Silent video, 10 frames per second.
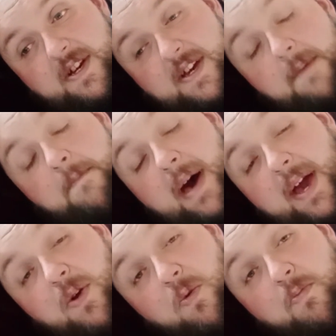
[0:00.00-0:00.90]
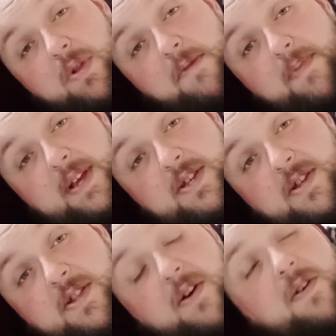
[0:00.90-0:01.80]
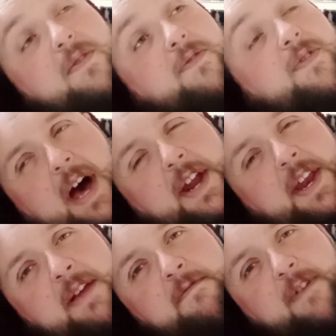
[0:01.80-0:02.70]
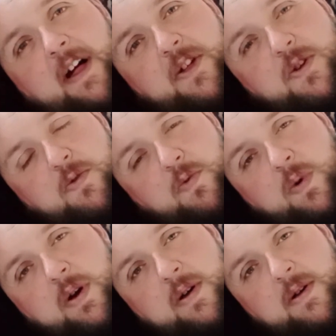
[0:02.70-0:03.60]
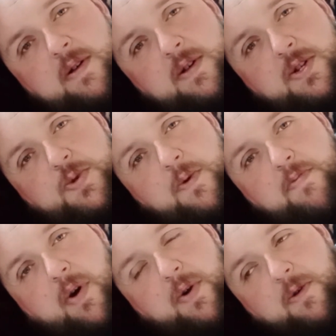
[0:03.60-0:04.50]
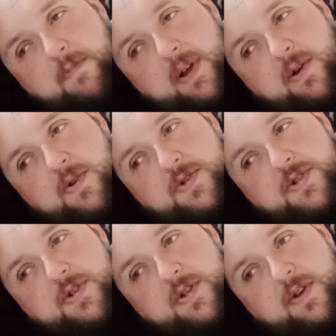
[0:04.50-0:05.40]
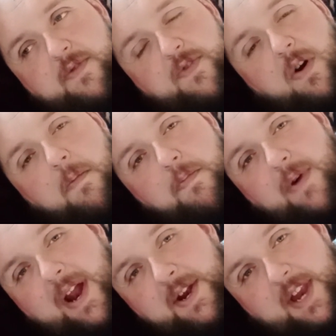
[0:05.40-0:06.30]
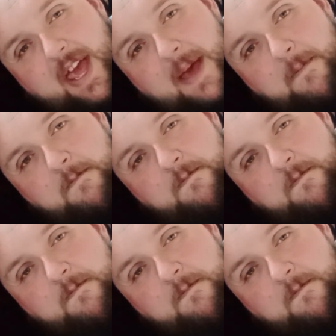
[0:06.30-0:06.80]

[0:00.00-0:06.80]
in my humble opinion, of adding value to a product because of your brand name.